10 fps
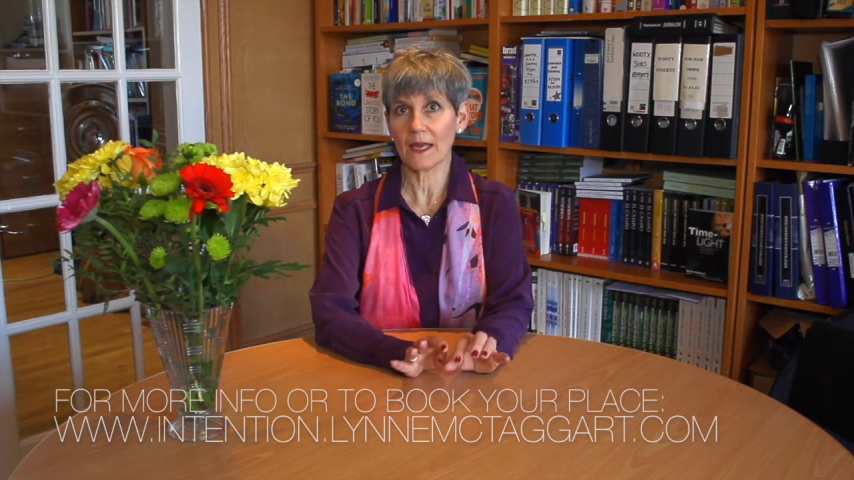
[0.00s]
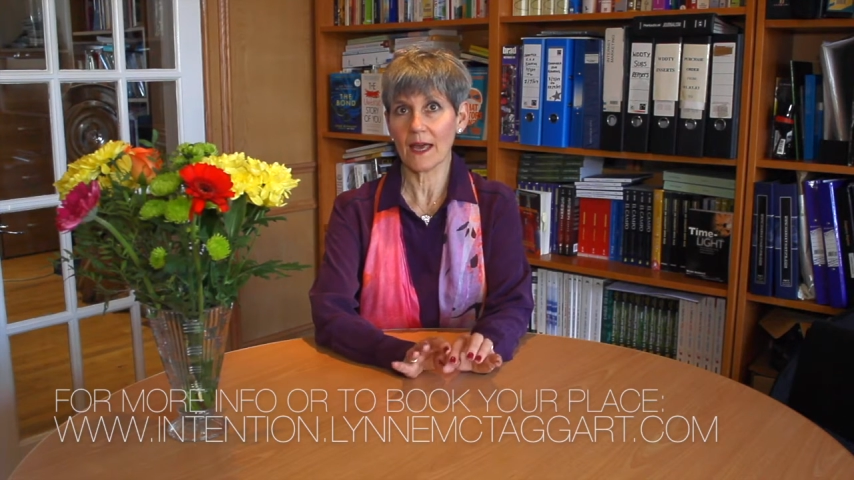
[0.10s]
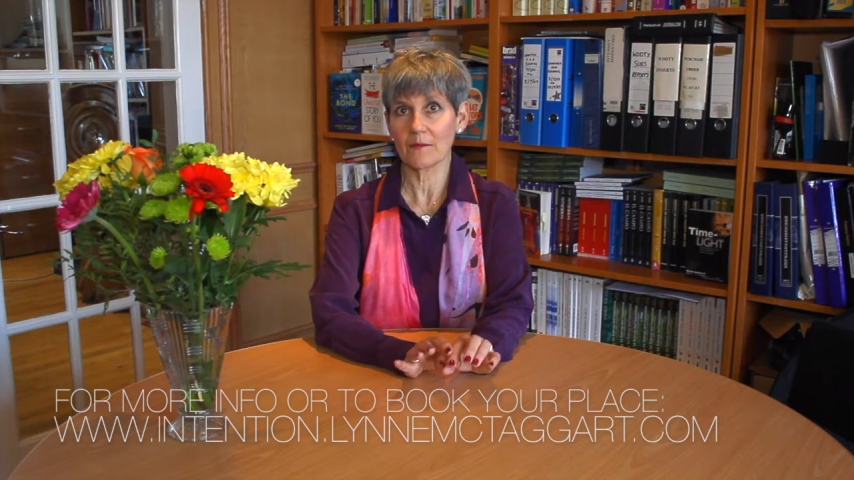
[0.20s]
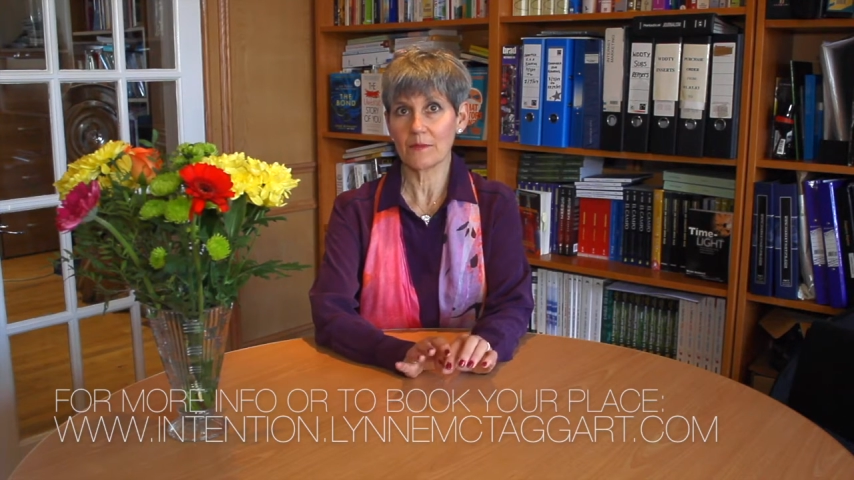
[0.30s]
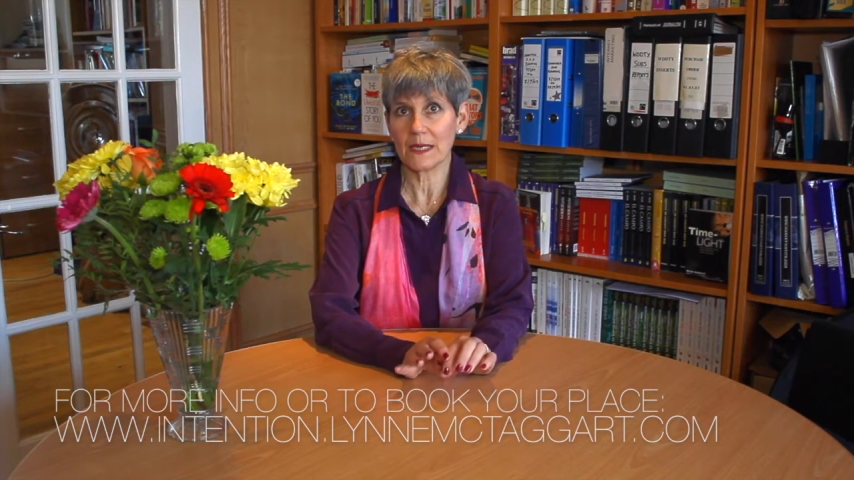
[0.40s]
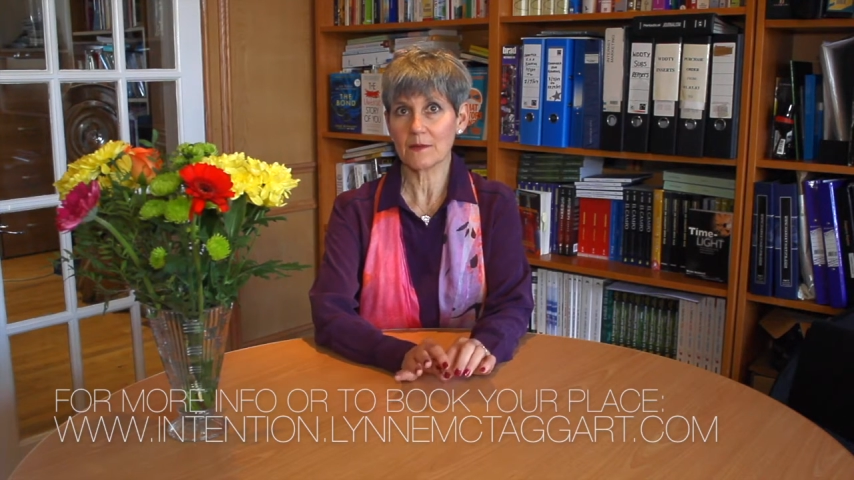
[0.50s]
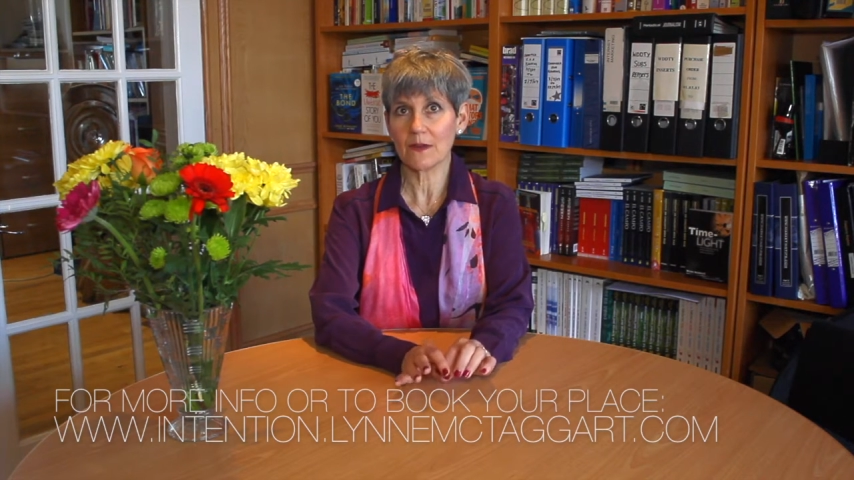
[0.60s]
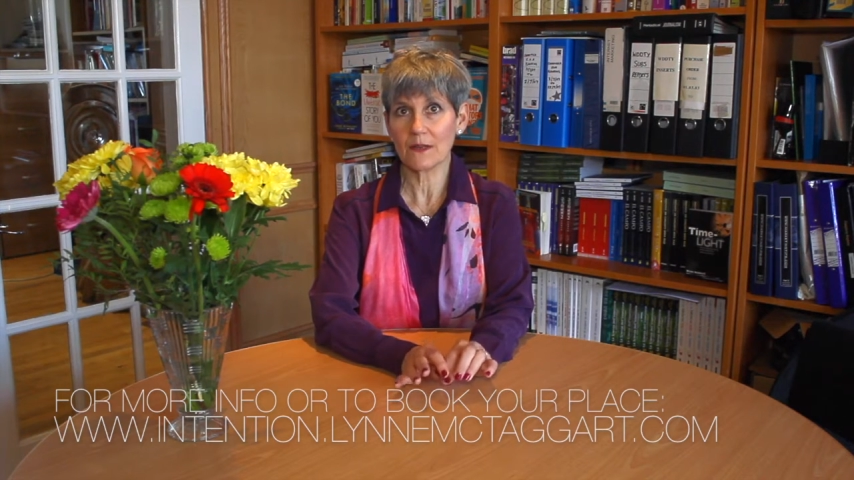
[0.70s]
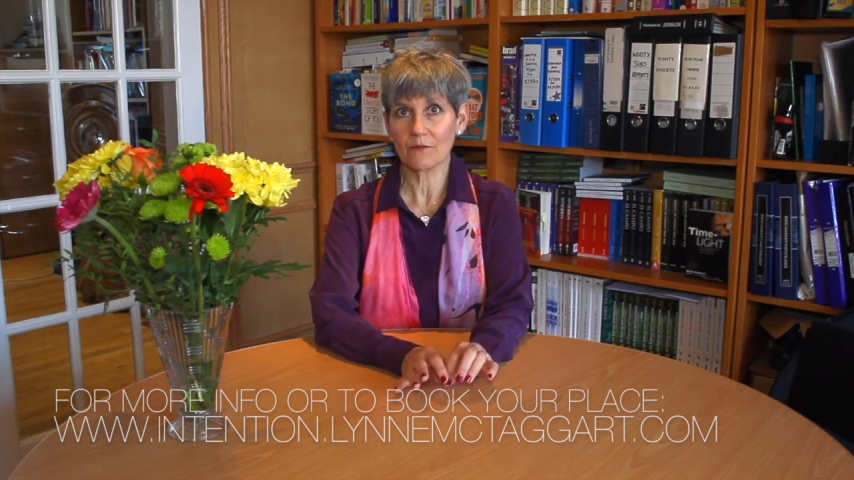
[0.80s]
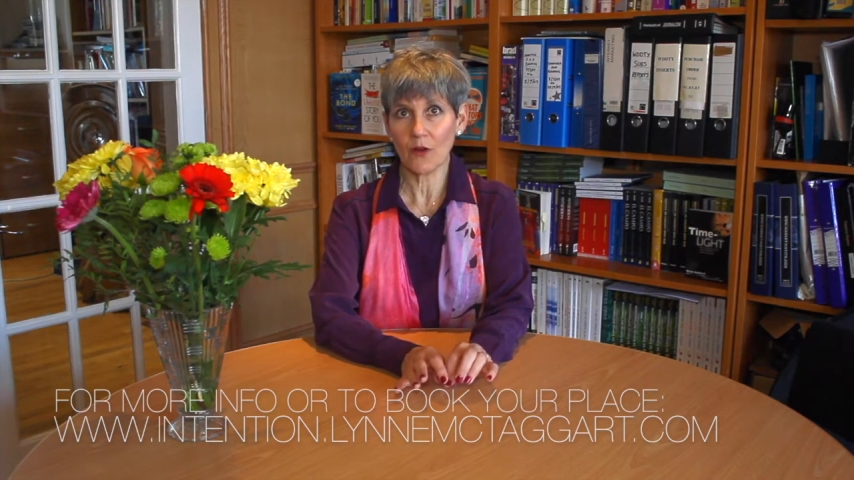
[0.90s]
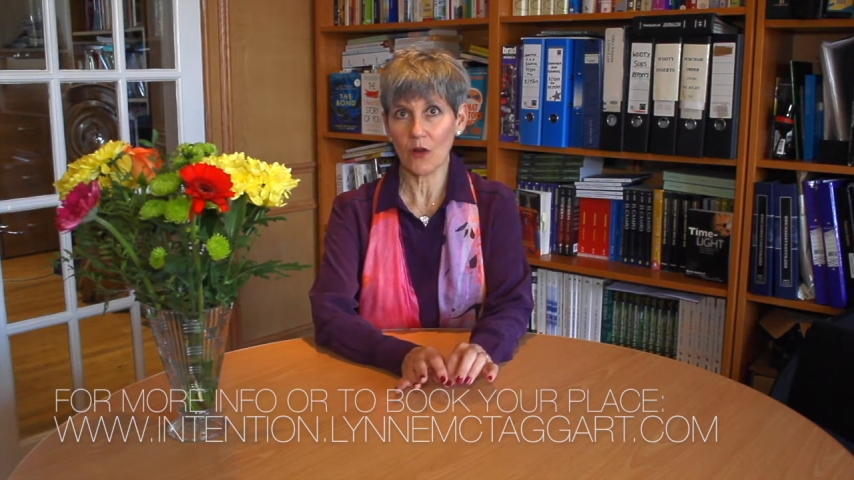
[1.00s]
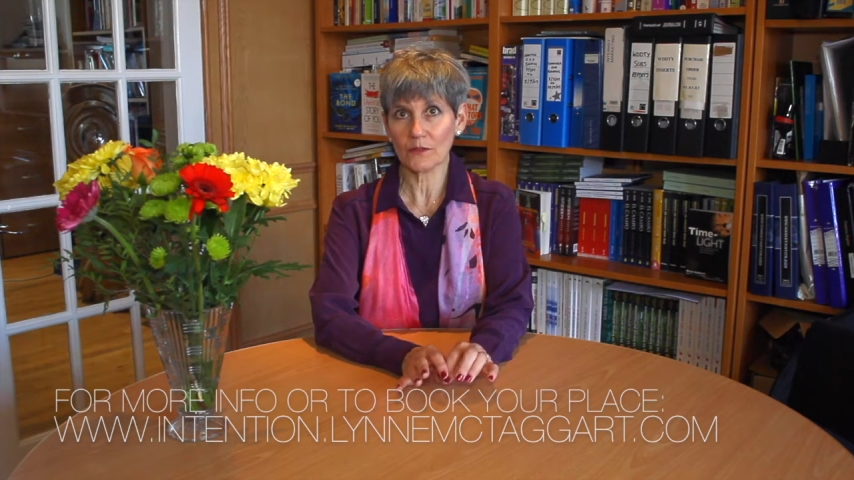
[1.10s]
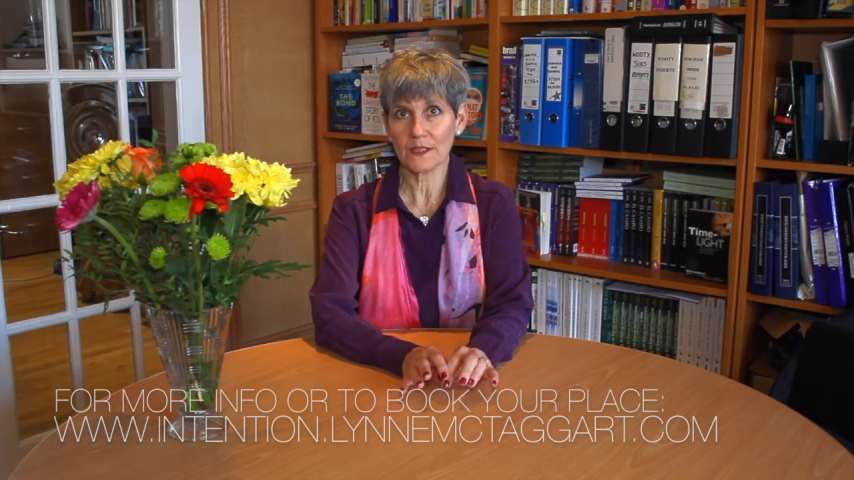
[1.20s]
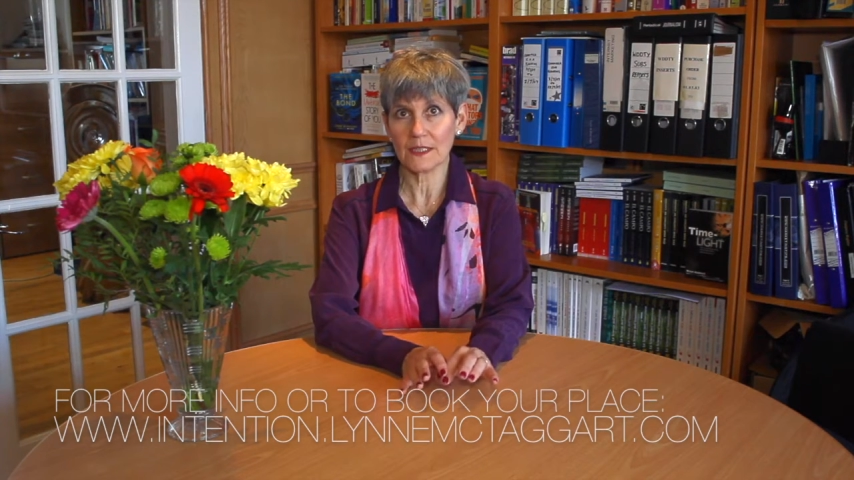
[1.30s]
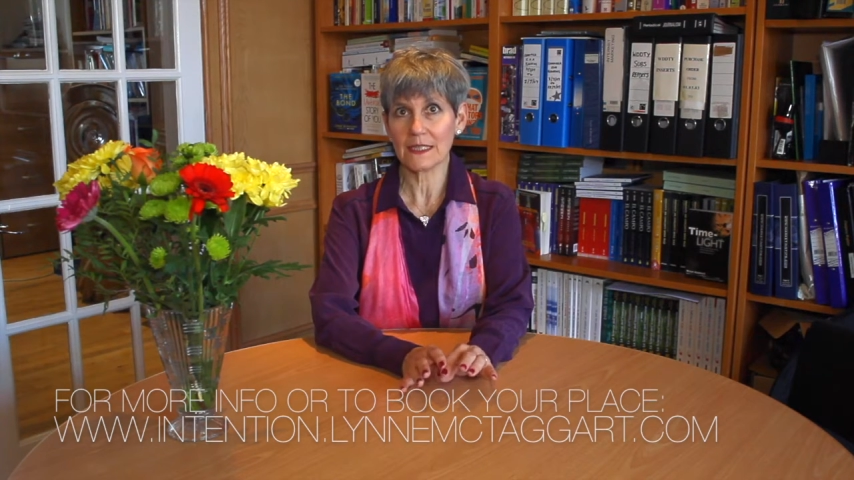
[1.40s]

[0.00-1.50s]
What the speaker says: and being involved in